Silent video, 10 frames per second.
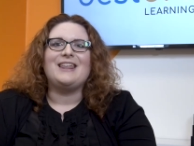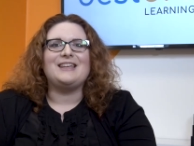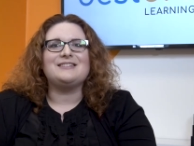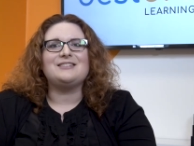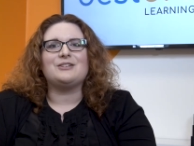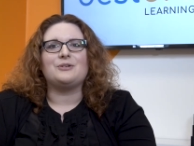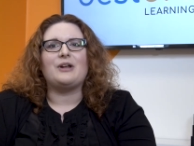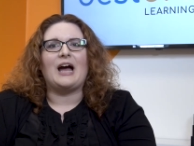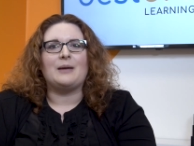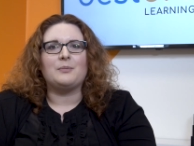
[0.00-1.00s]
These
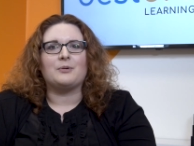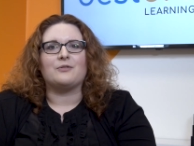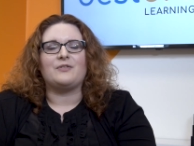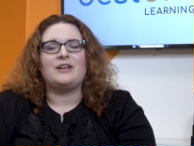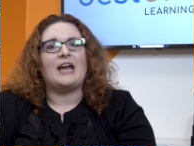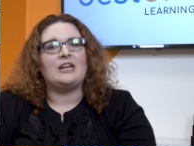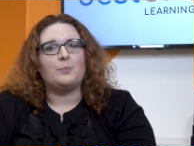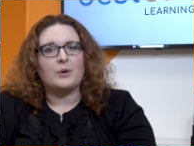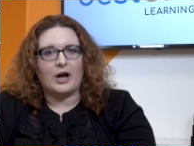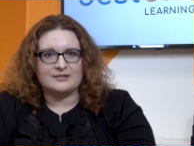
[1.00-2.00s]
include ibuprofen and
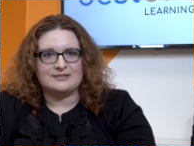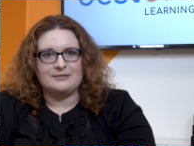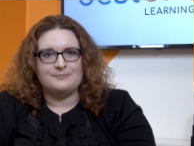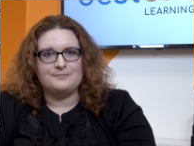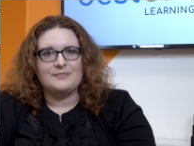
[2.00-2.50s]
naproxen.